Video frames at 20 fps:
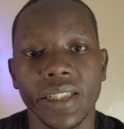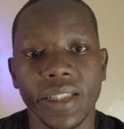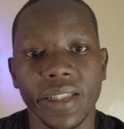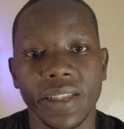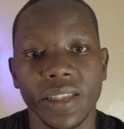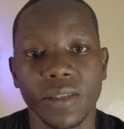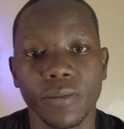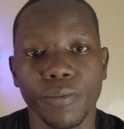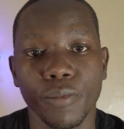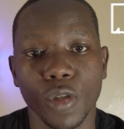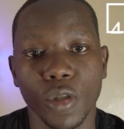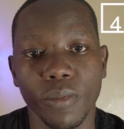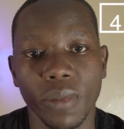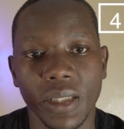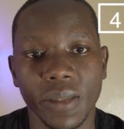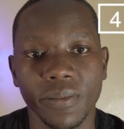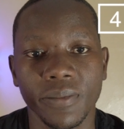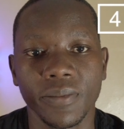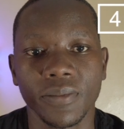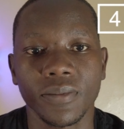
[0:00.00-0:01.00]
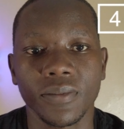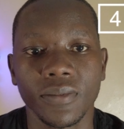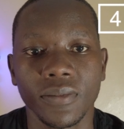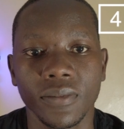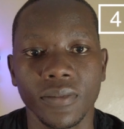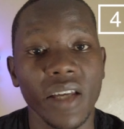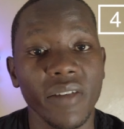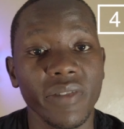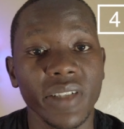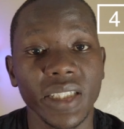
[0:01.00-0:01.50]
generic problem.
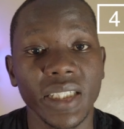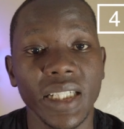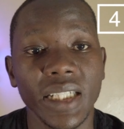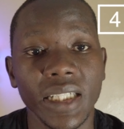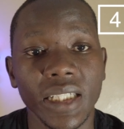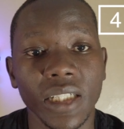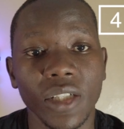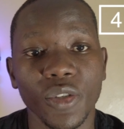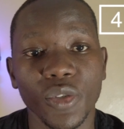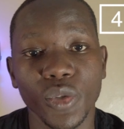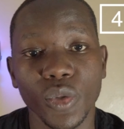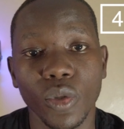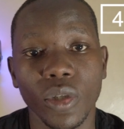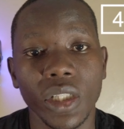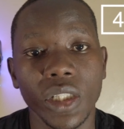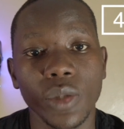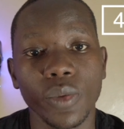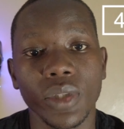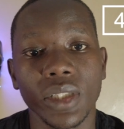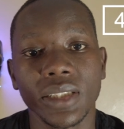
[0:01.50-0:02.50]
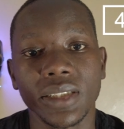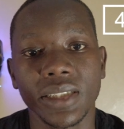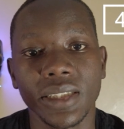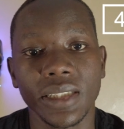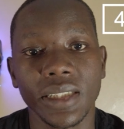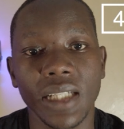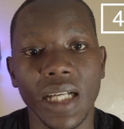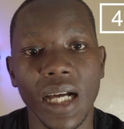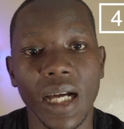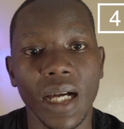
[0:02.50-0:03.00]
Every day in Luthuli you will
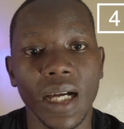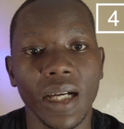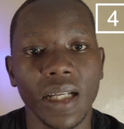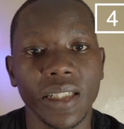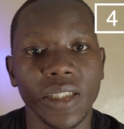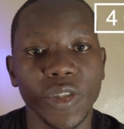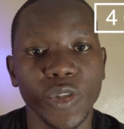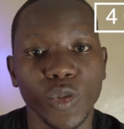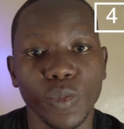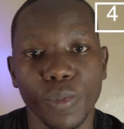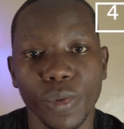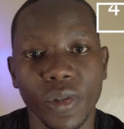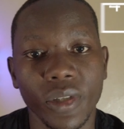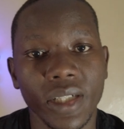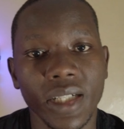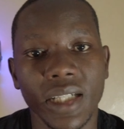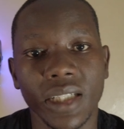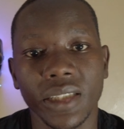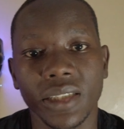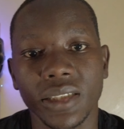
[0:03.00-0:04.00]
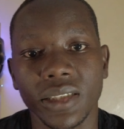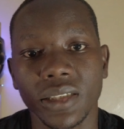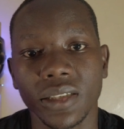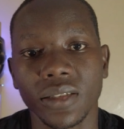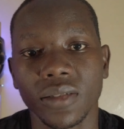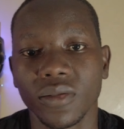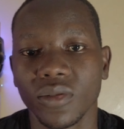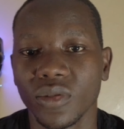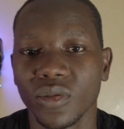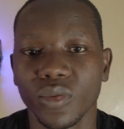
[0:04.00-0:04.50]
see a new product
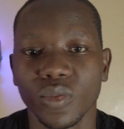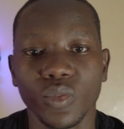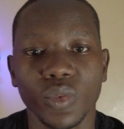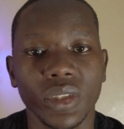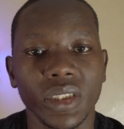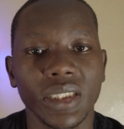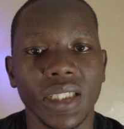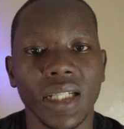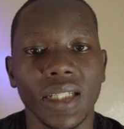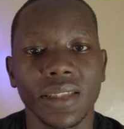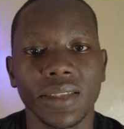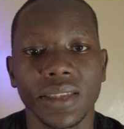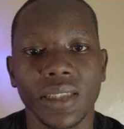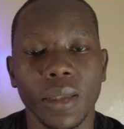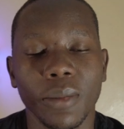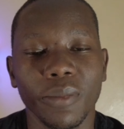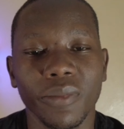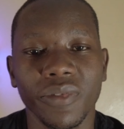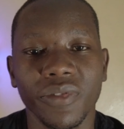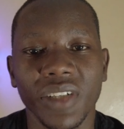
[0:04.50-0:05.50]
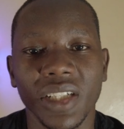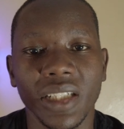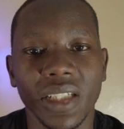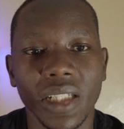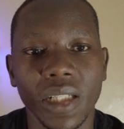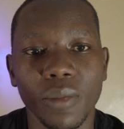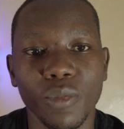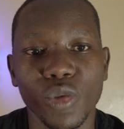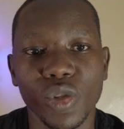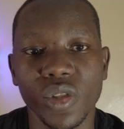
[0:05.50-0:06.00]
which has some funny
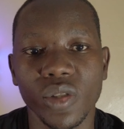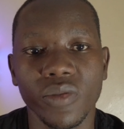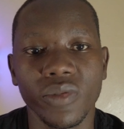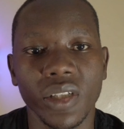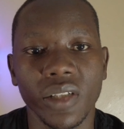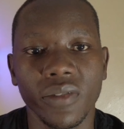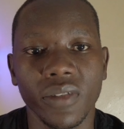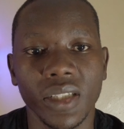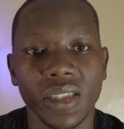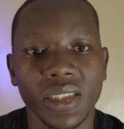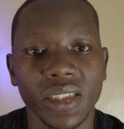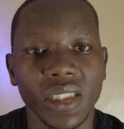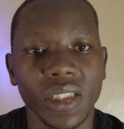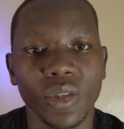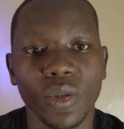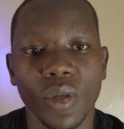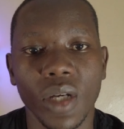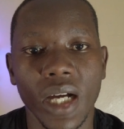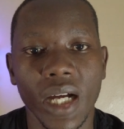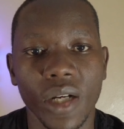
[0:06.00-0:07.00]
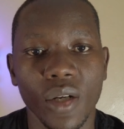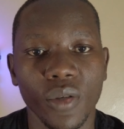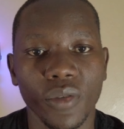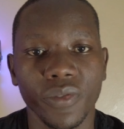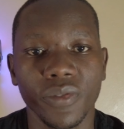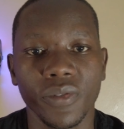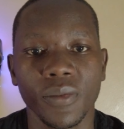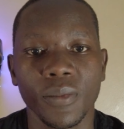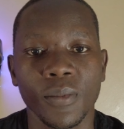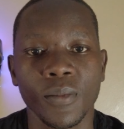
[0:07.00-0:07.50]
name which you've never seen or heard
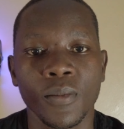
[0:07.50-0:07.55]
of.